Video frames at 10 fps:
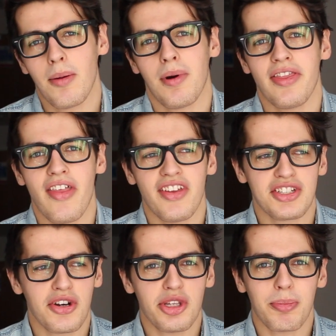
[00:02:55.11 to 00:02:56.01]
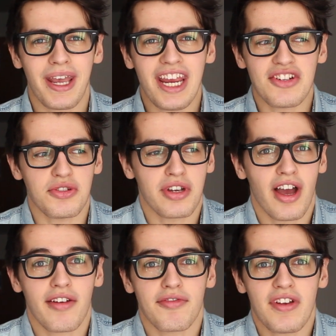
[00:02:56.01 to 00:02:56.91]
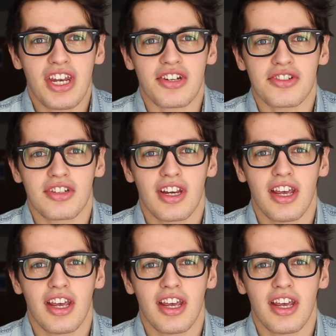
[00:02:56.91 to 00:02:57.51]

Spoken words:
And then they turn the page and you can't finish.